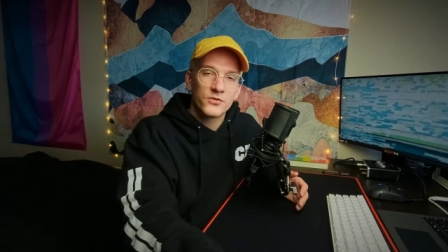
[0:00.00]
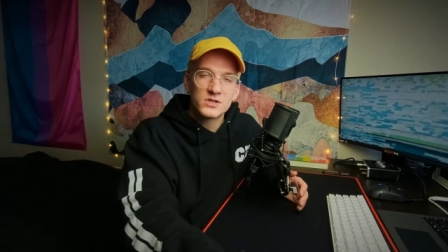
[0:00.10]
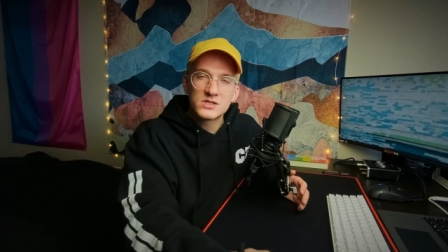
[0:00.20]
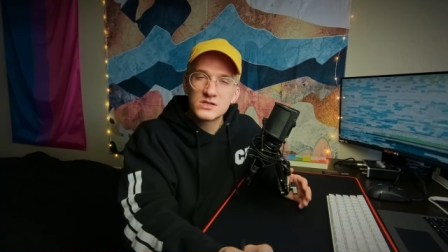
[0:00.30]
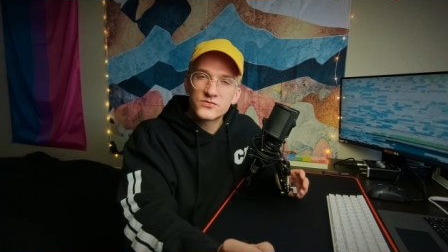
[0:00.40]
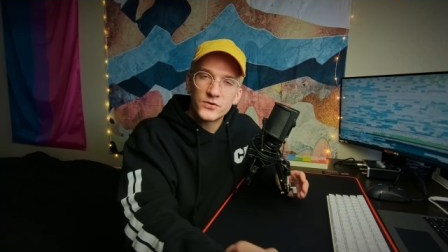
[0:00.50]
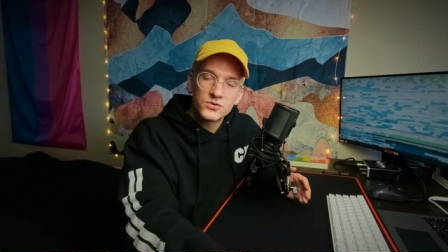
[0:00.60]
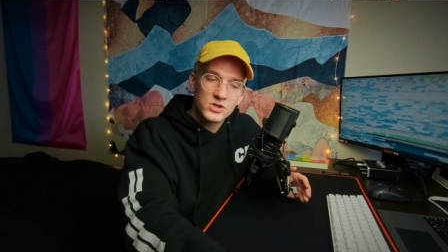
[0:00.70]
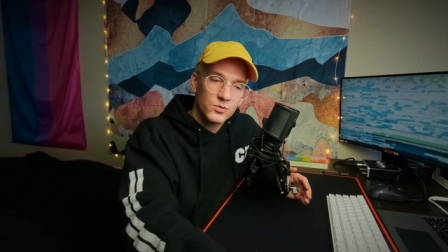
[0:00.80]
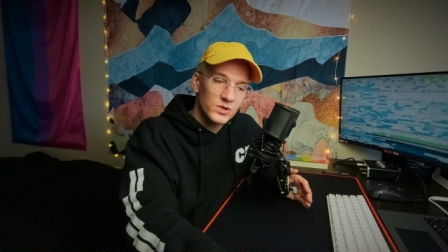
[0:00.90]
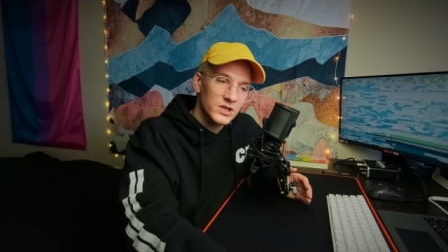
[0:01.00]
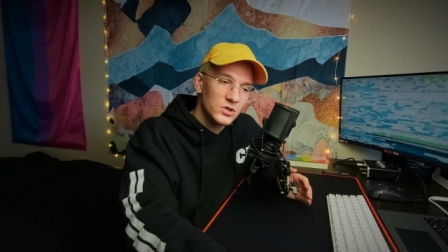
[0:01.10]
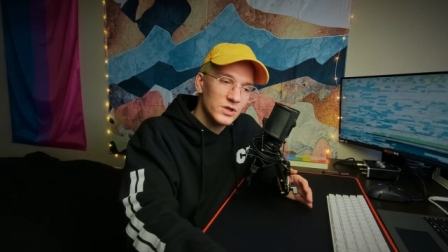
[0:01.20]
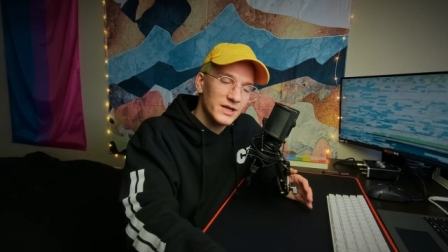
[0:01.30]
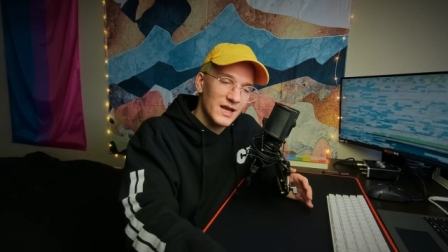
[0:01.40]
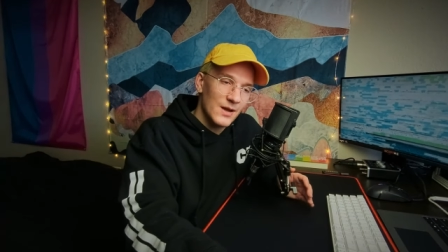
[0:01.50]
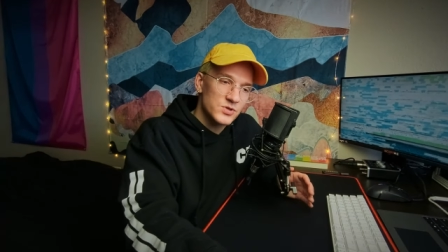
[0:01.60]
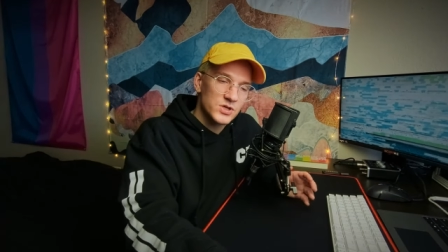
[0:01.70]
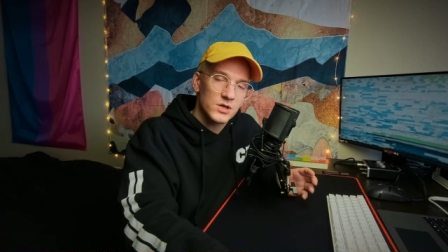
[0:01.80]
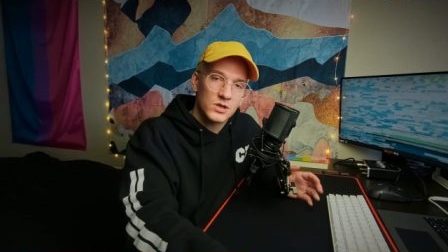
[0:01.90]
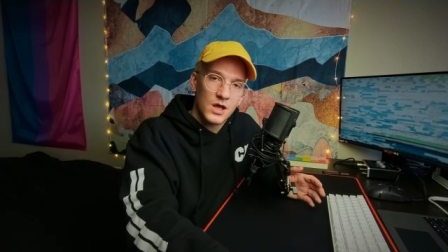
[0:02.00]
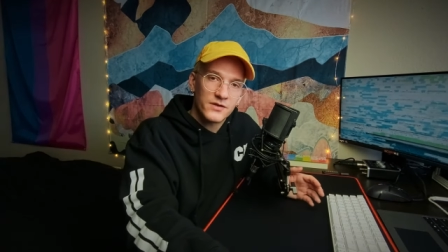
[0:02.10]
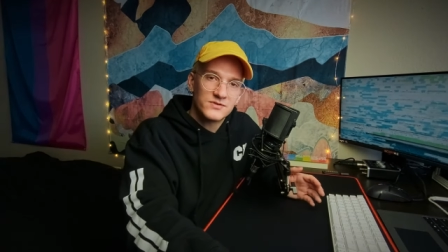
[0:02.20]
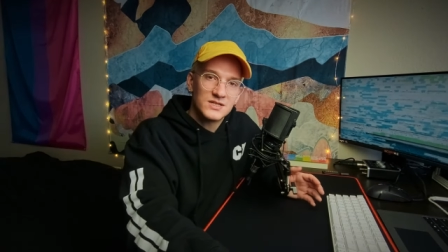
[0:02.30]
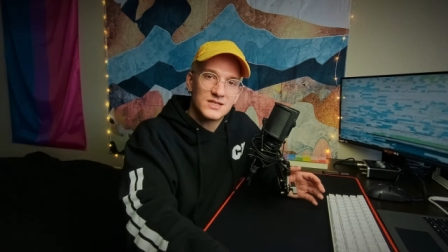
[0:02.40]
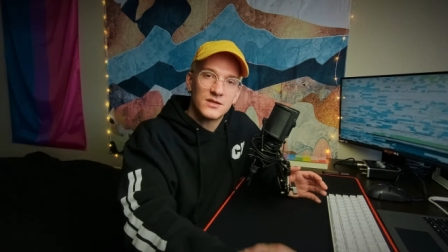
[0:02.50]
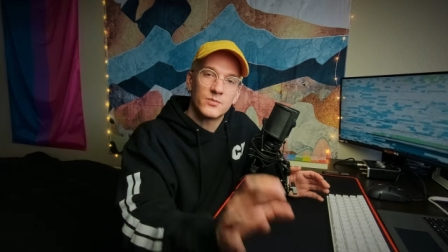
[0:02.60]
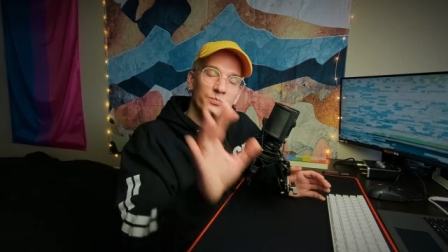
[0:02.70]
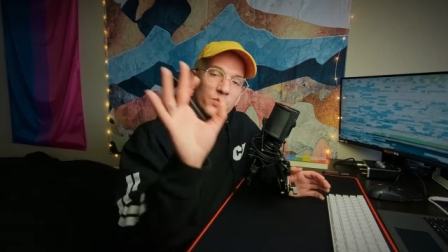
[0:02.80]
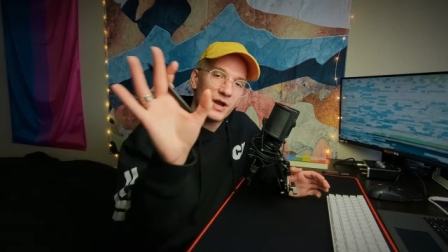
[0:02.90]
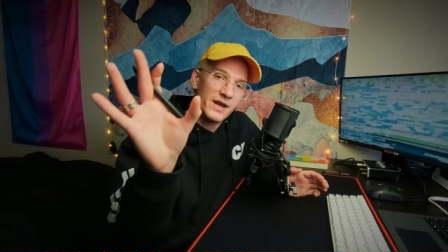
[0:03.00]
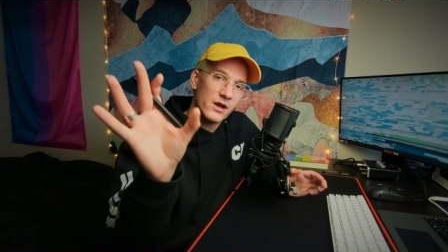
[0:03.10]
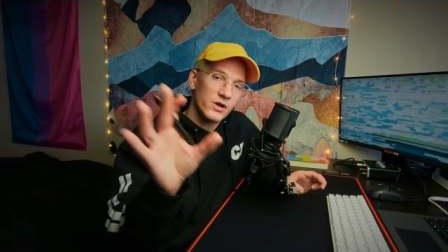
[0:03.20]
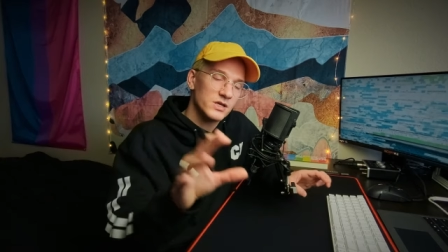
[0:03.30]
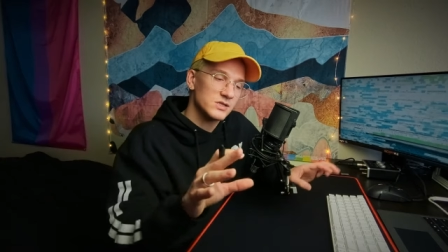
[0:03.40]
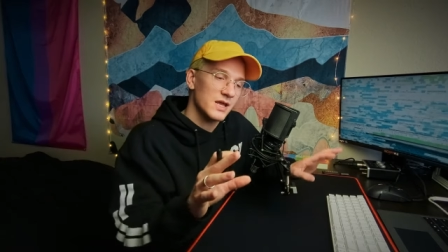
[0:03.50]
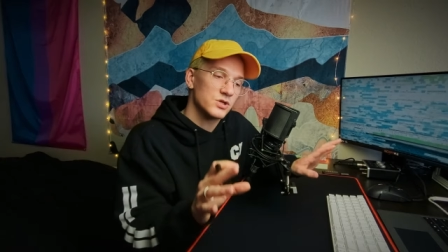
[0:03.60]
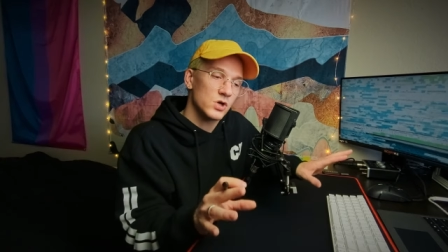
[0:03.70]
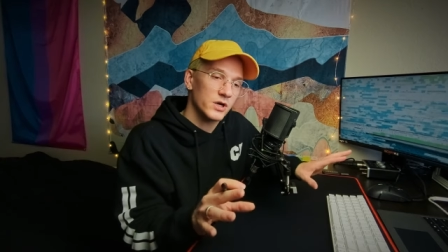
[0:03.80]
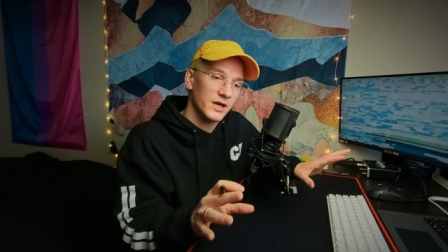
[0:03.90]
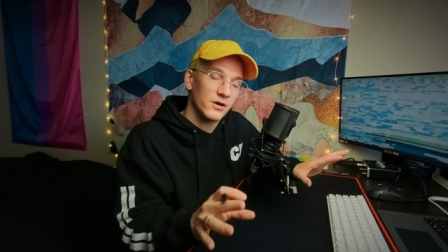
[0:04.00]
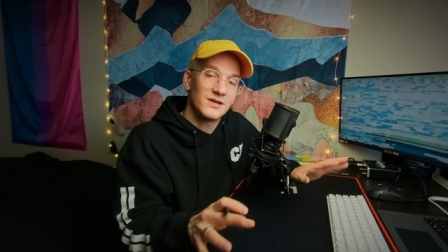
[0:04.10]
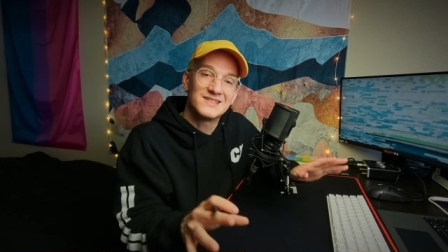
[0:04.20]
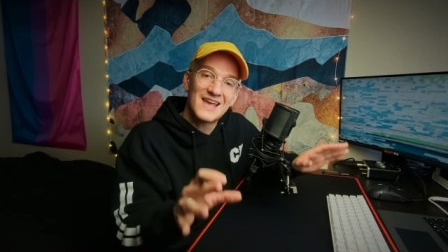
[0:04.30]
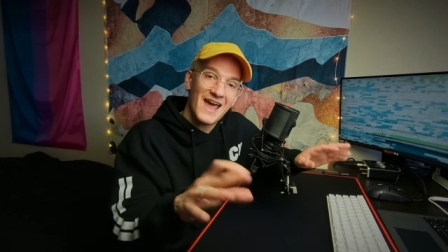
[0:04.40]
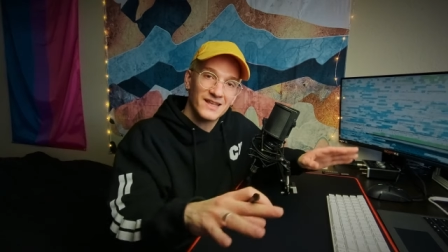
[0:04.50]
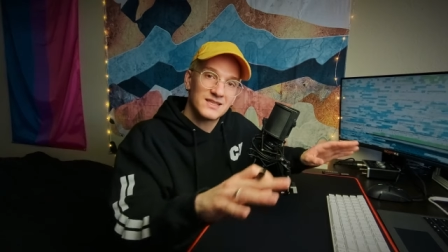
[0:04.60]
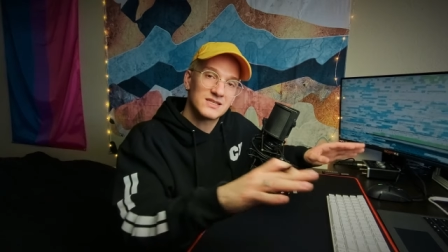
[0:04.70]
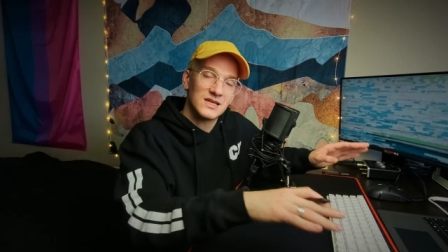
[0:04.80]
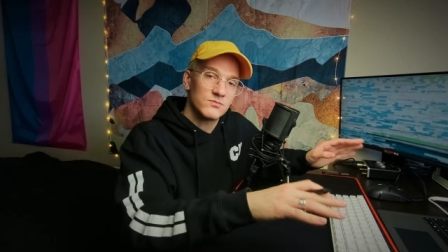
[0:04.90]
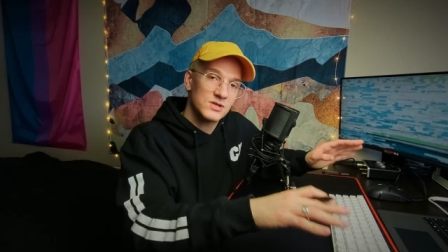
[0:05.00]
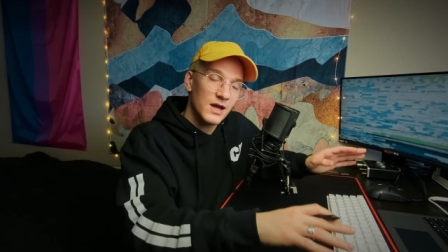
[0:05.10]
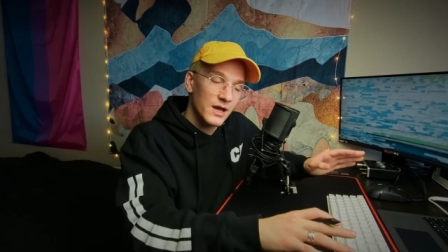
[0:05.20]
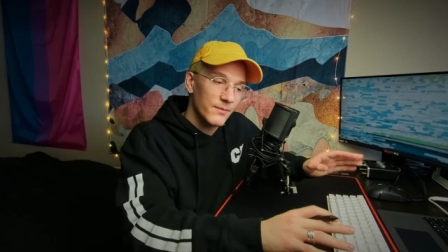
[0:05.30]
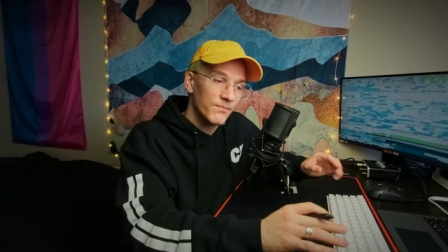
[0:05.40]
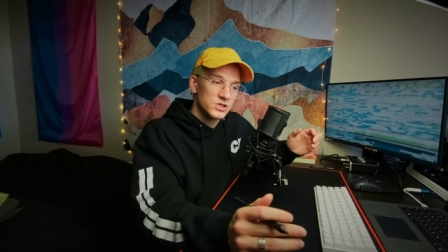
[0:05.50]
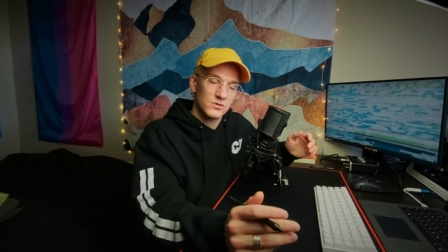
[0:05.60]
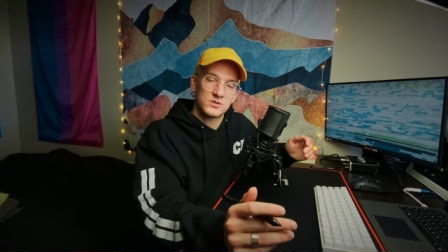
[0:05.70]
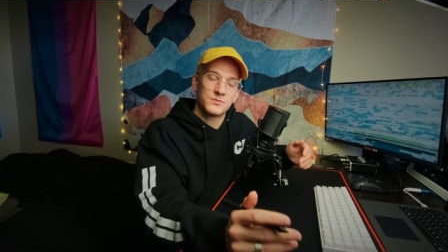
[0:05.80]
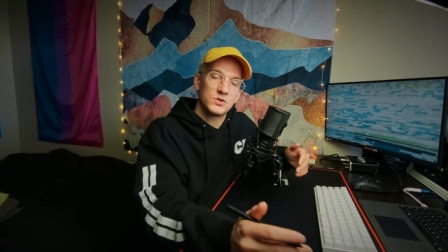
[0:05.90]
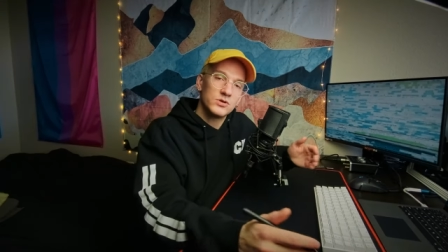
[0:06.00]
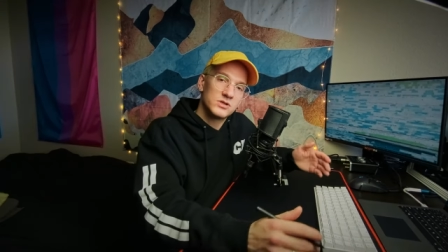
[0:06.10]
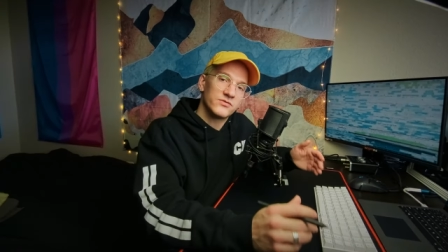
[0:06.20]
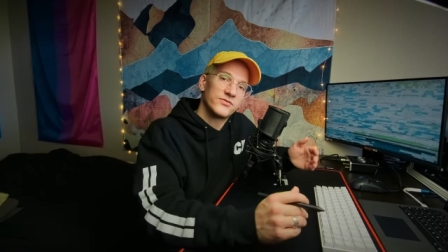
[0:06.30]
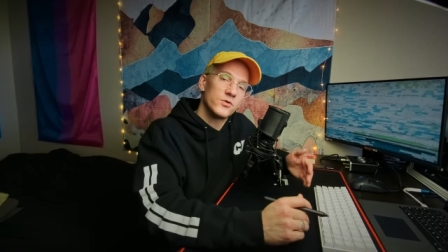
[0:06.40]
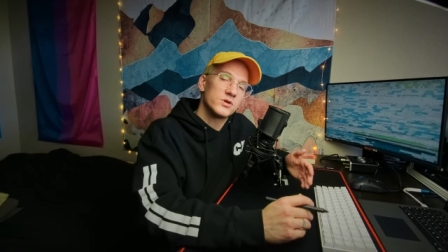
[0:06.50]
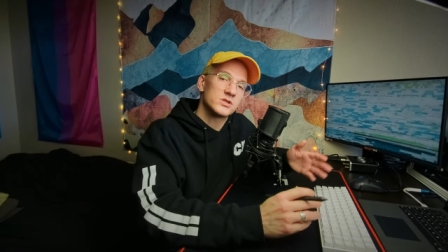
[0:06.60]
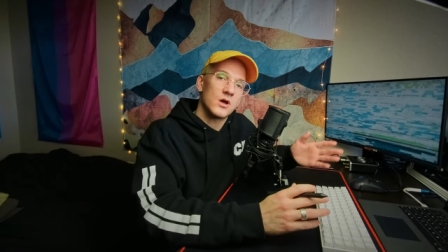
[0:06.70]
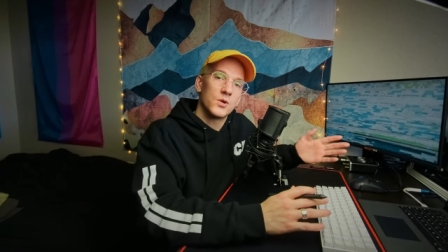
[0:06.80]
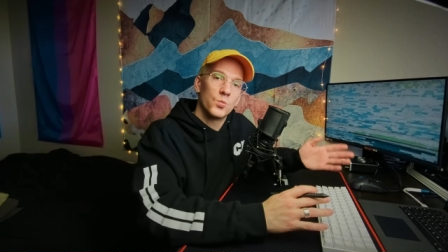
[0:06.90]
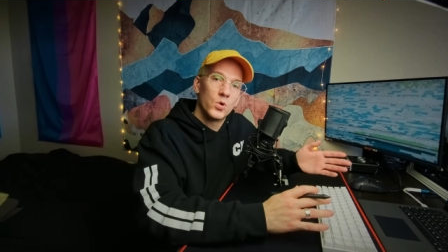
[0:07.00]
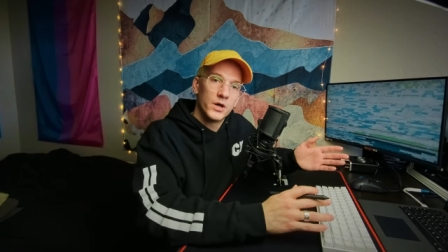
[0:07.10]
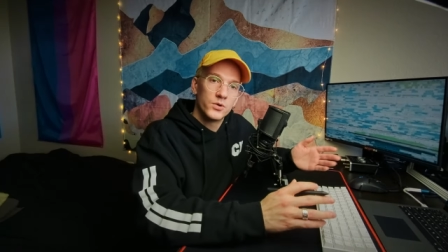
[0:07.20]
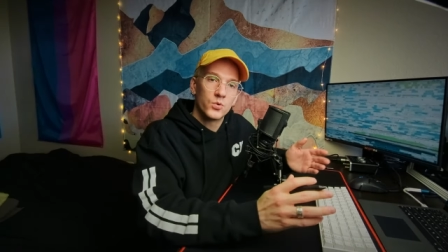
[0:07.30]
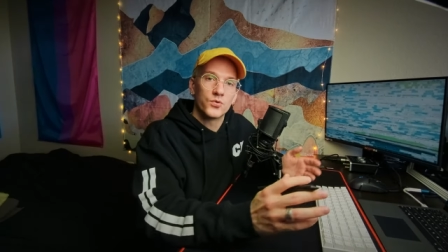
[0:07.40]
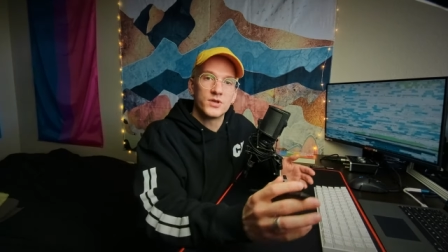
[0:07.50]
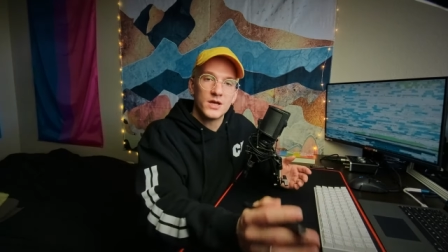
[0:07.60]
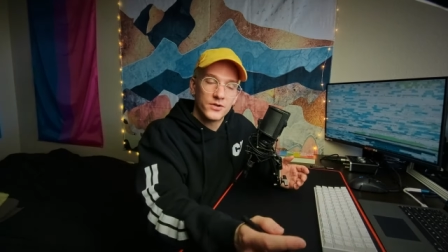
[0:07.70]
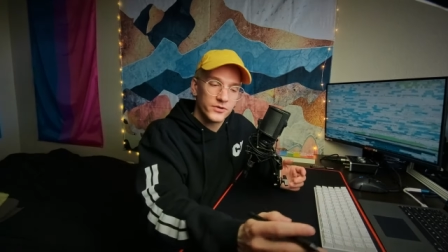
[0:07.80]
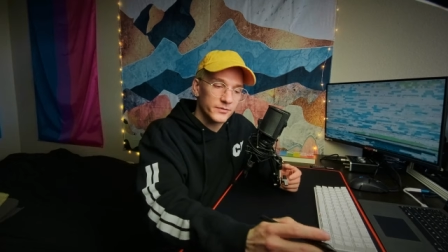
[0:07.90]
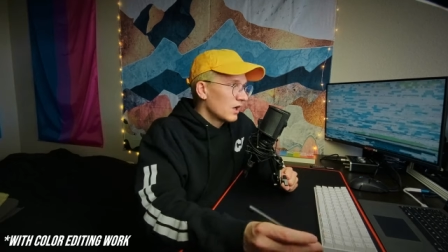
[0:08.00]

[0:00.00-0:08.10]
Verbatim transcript: For instance, phones aren't really good at capturing a lot of detail in bright areas and dark areas at the same time, so it's good to focus on one or the other.